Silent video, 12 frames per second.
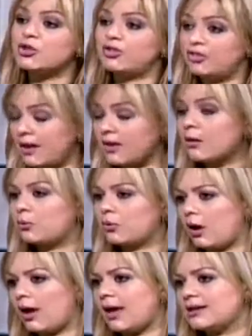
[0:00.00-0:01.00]
and who should then
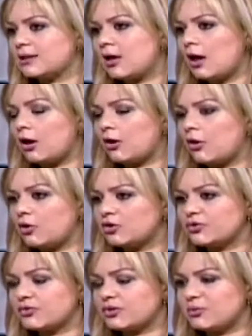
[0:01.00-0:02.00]
apply it
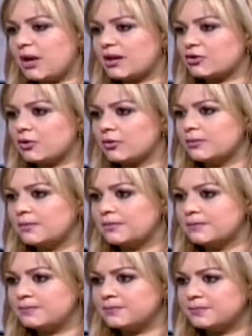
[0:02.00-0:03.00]
across the
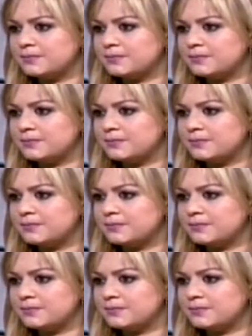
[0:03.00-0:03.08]
spectrum?